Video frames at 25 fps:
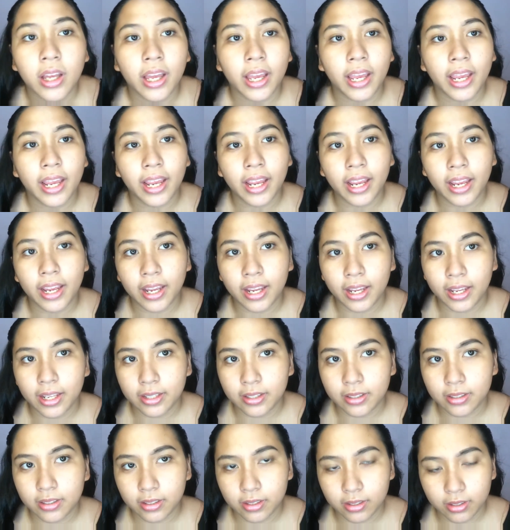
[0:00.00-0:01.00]

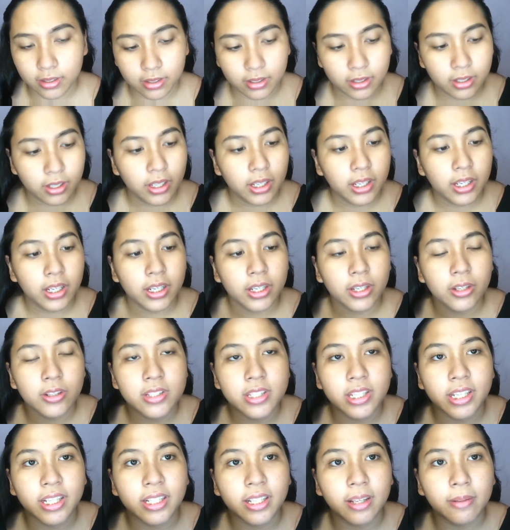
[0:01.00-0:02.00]
And
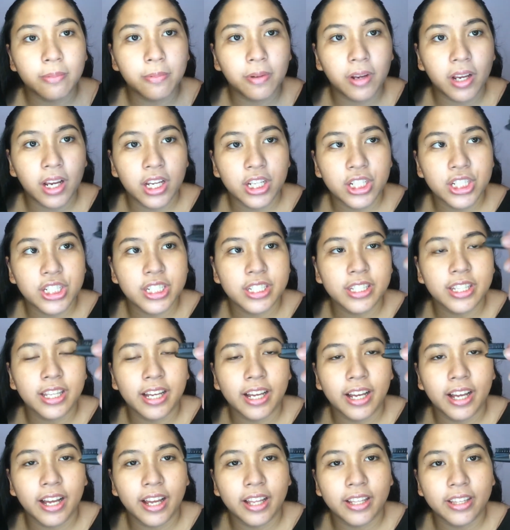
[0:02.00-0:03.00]
using the brush
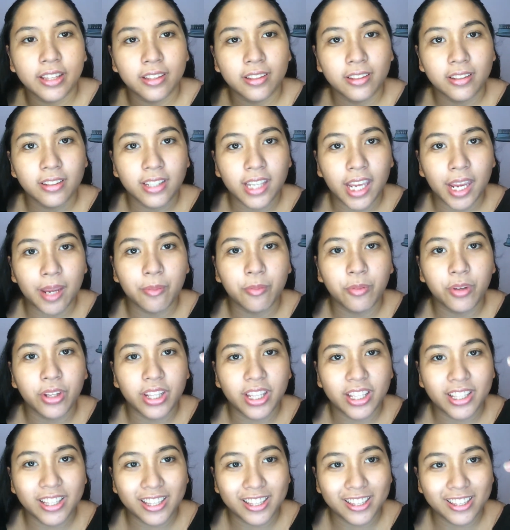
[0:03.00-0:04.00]
that came
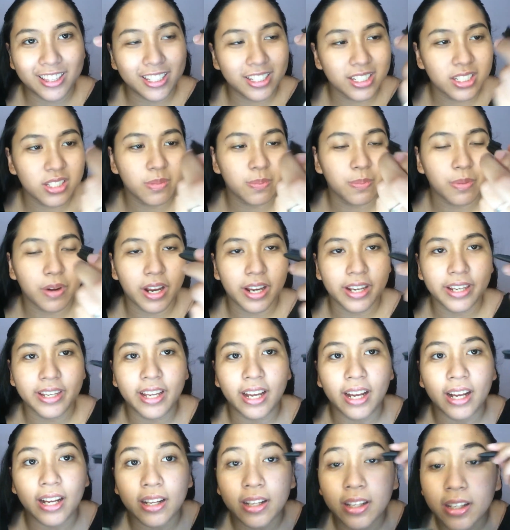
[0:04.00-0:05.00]
with this
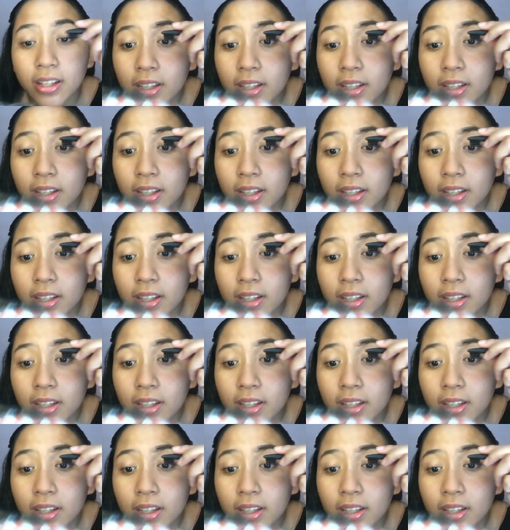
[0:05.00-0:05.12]
product,